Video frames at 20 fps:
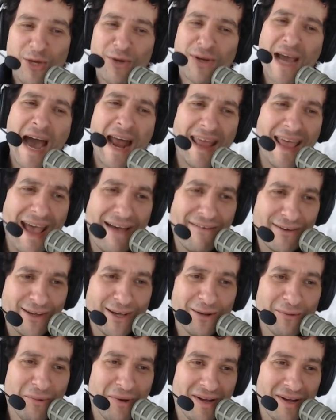you got to have a
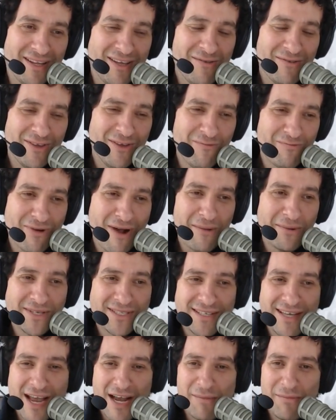good one. You
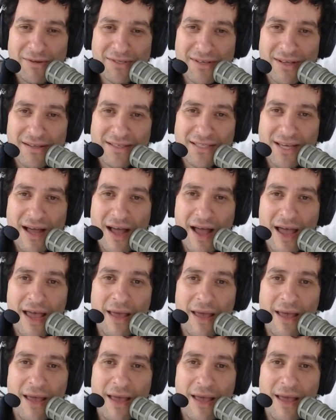probably see animals all the time.